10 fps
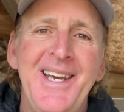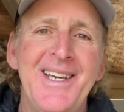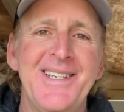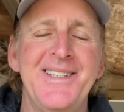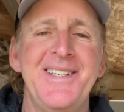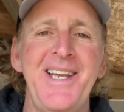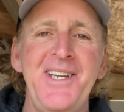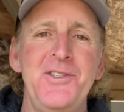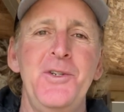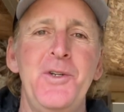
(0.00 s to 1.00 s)
And
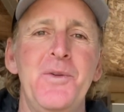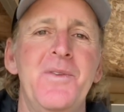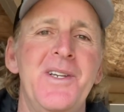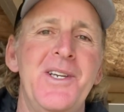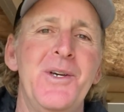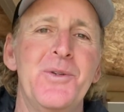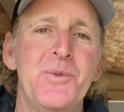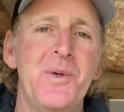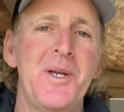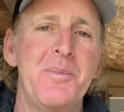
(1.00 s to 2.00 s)
today's YouTube video is
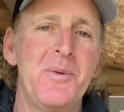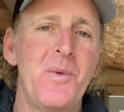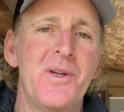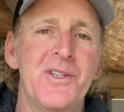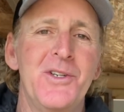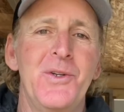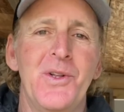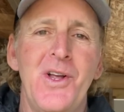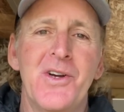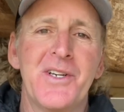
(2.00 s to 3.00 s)
one I've been wanting to do a
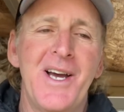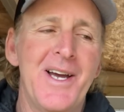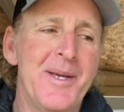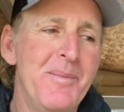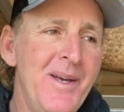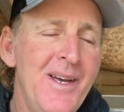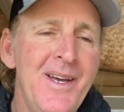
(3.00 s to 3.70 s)
long time,